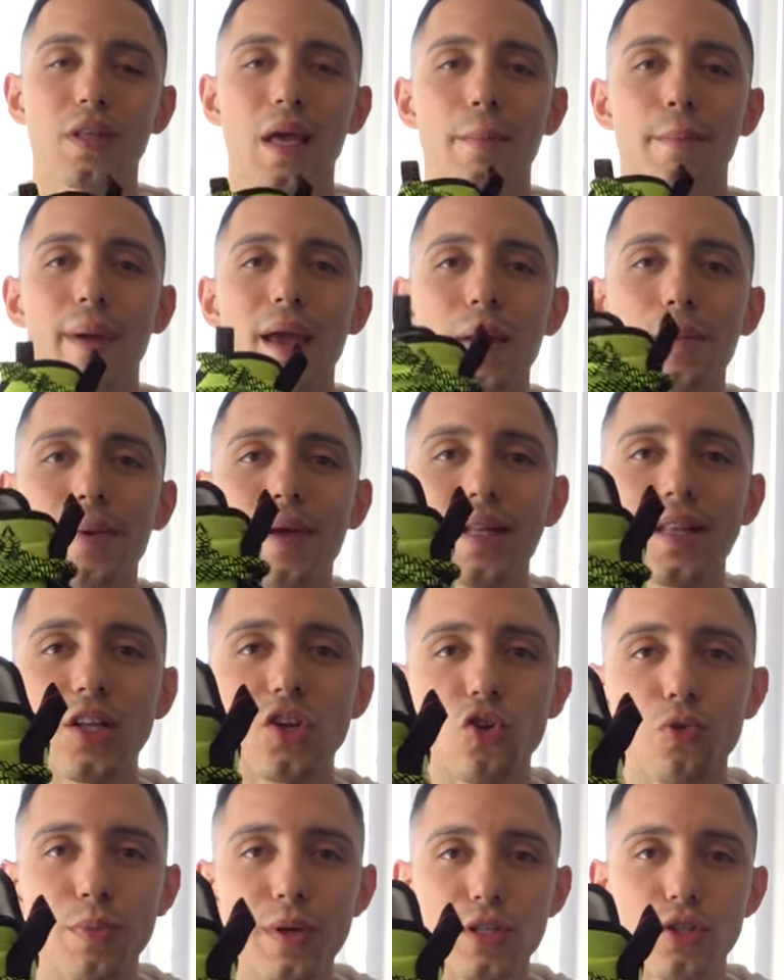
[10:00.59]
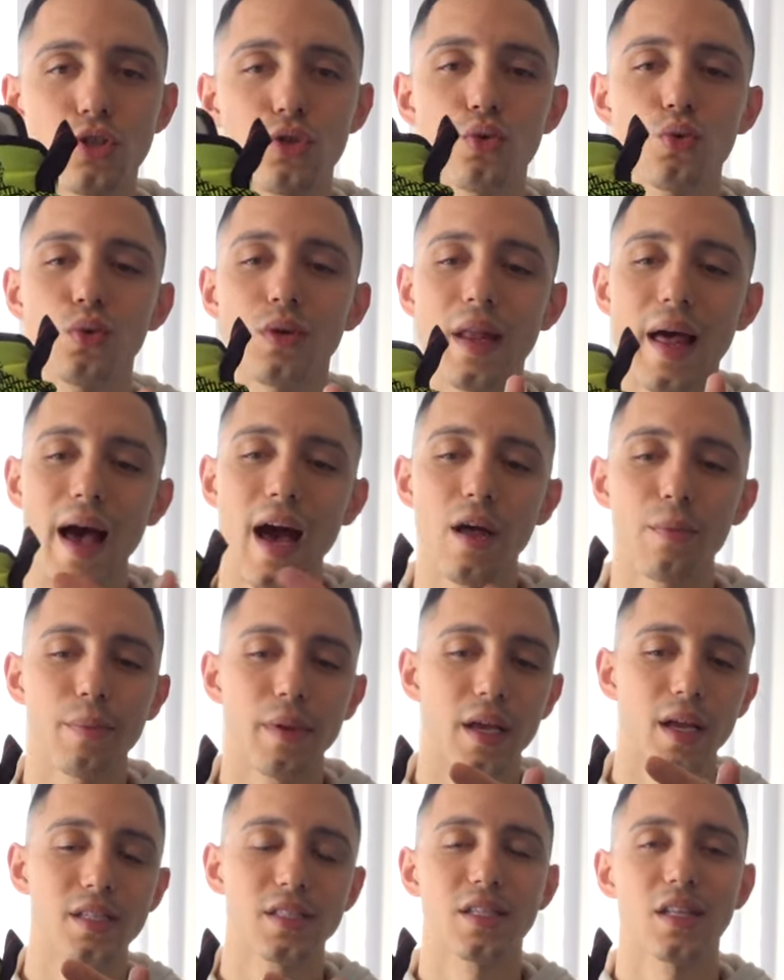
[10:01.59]
They may be a little bit too loud
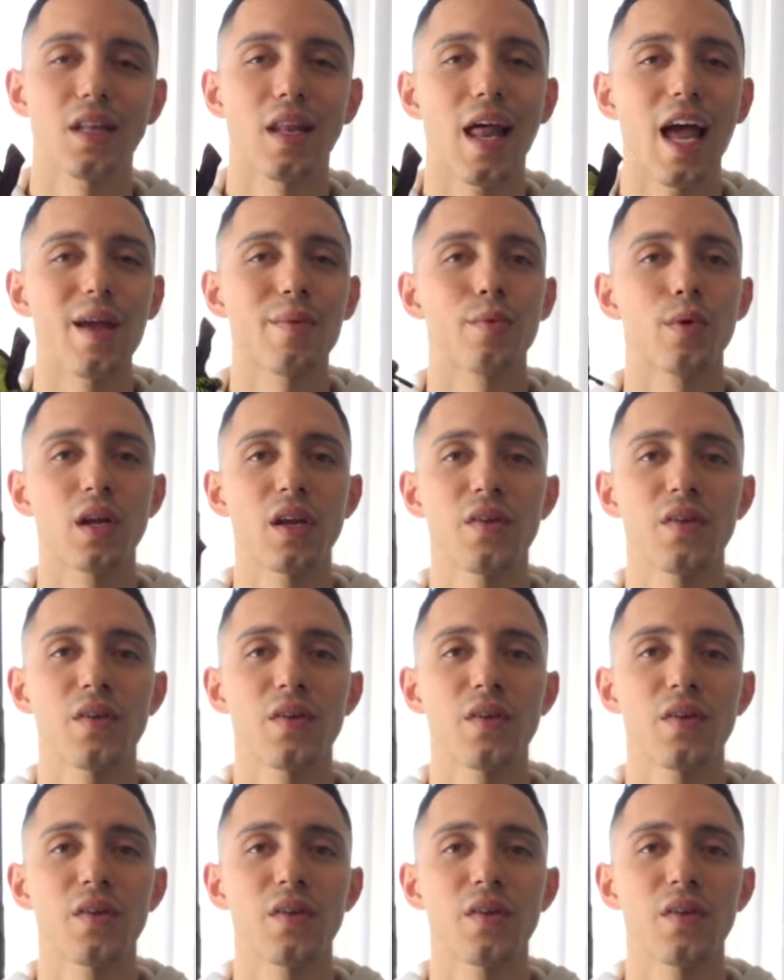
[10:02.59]
because of the lime